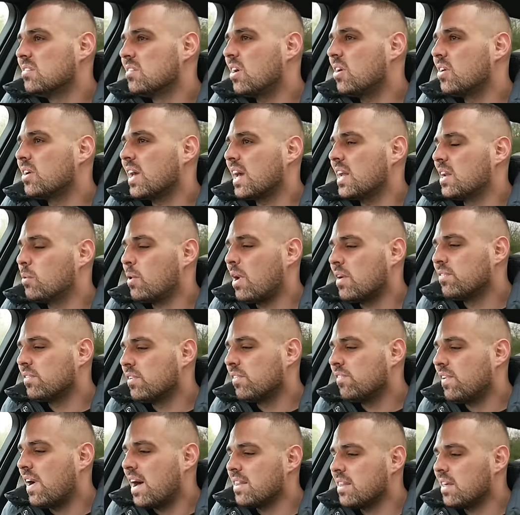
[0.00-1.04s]
getting away from the
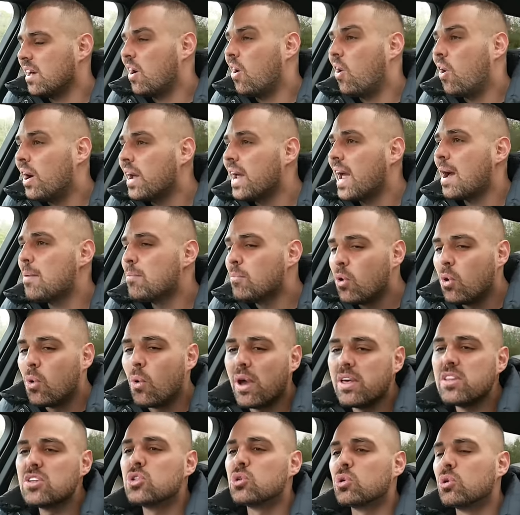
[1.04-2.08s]
fact that I am
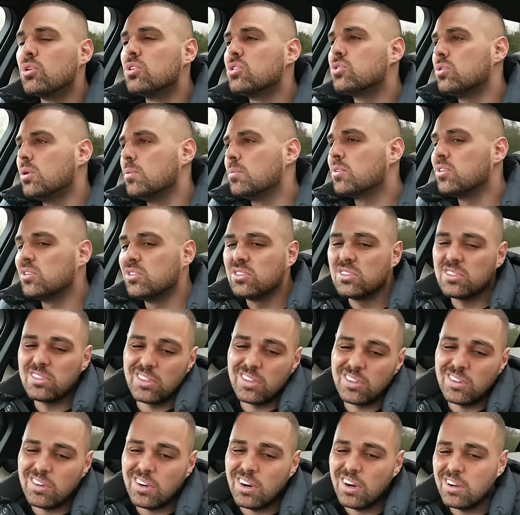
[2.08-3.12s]
always drawn to them because
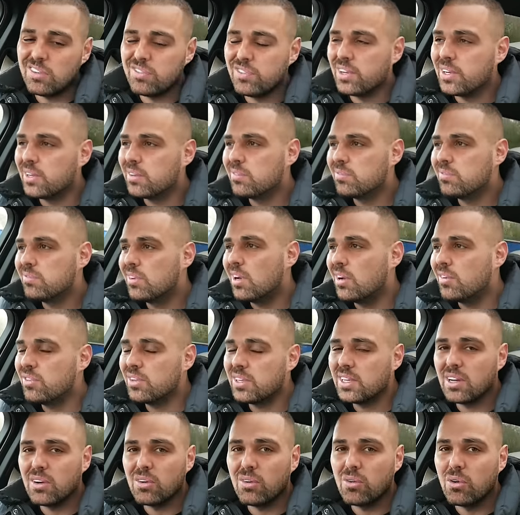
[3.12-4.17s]
I think
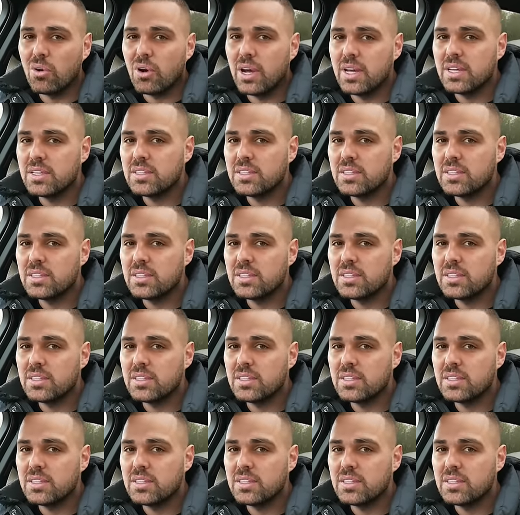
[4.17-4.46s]
they're all right.